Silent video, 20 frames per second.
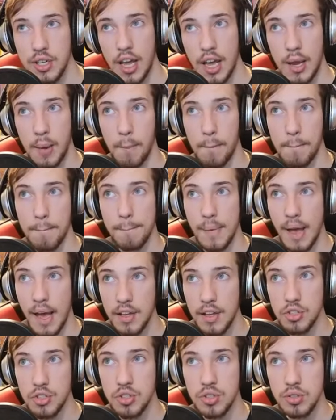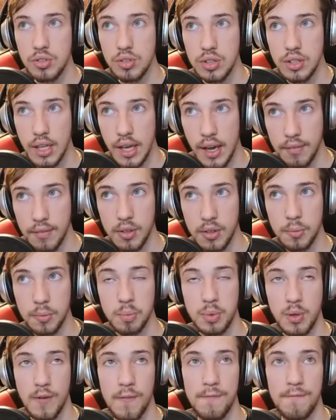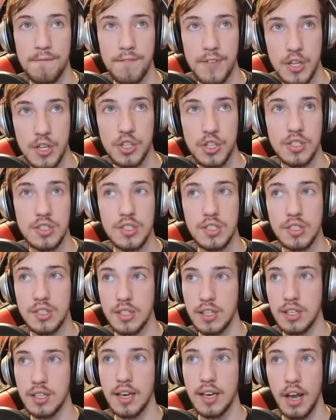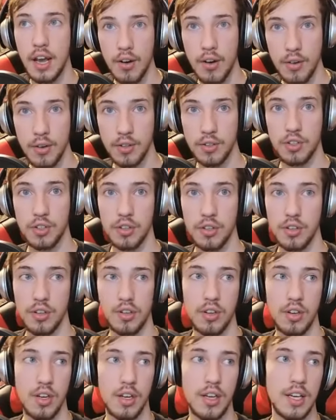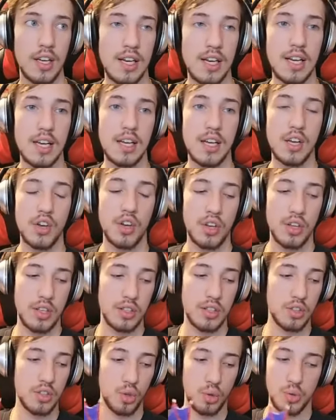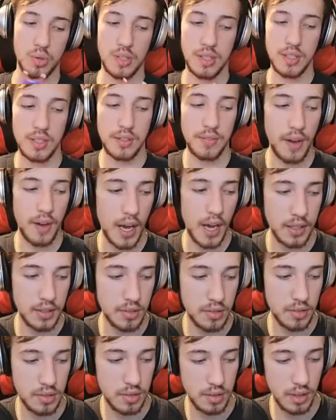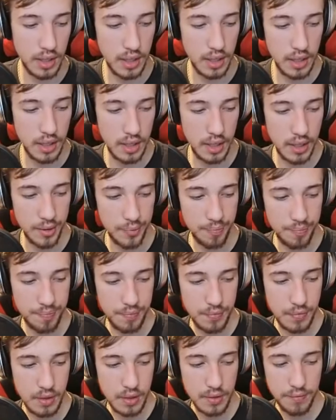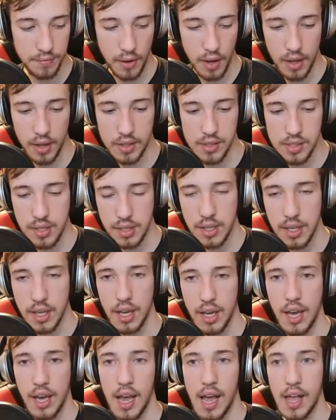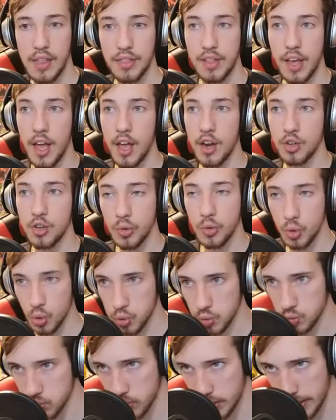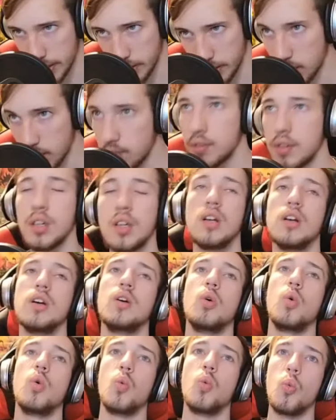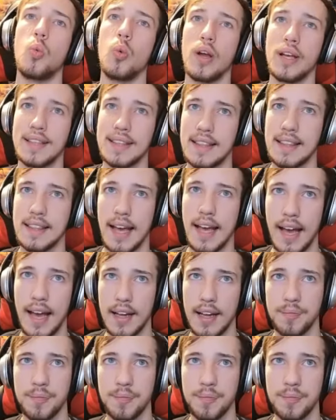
a master level proficiency character using a divine font and then critting with that.